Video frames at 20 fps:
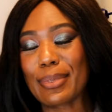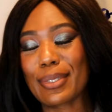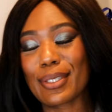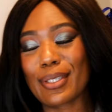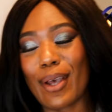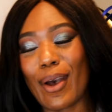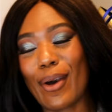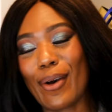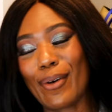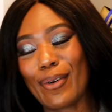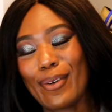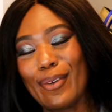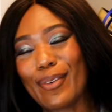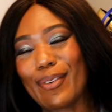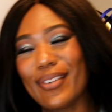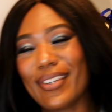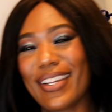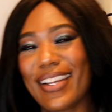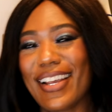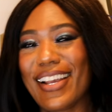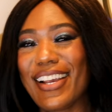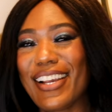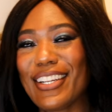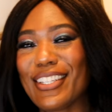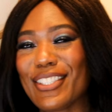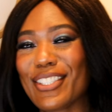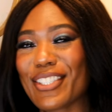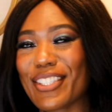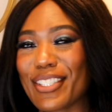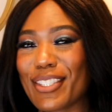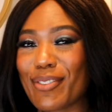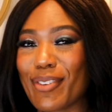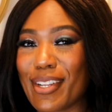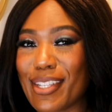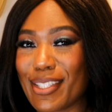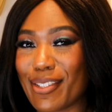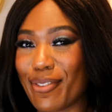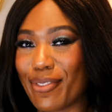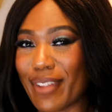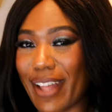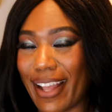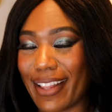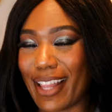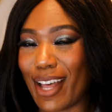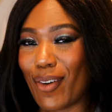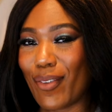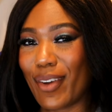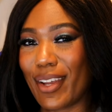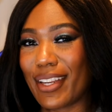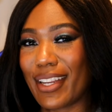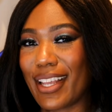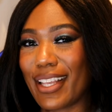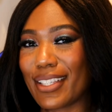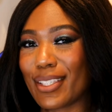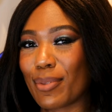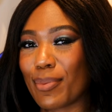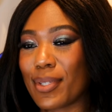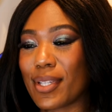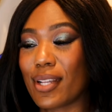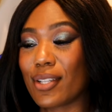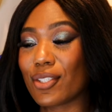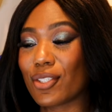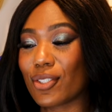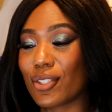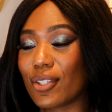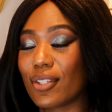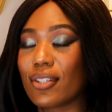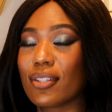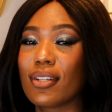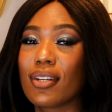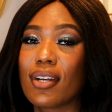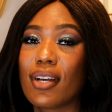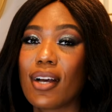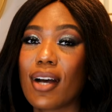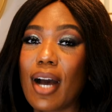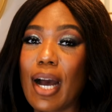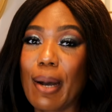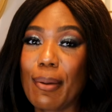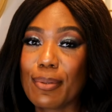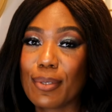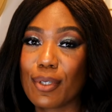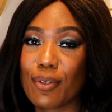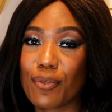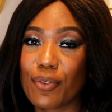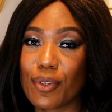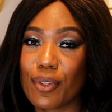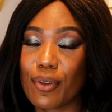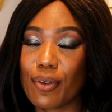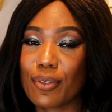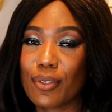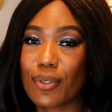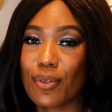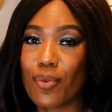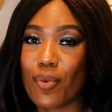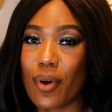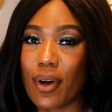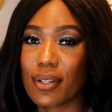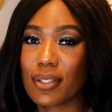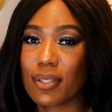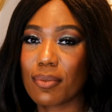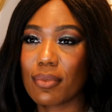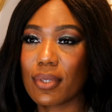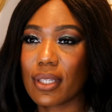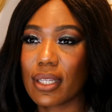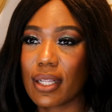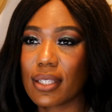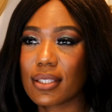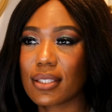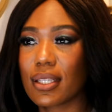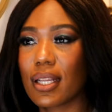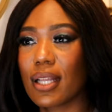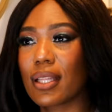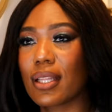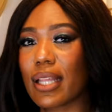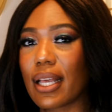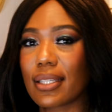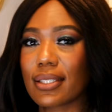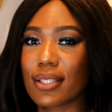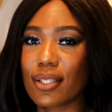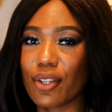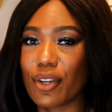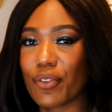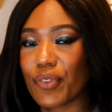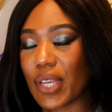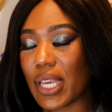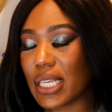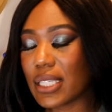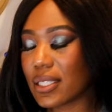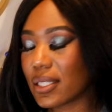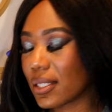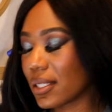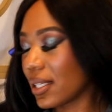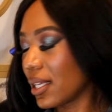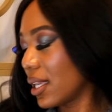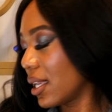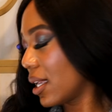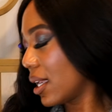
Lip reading: So just wanted to flag that one as a potential option for those who want something that's less in your face.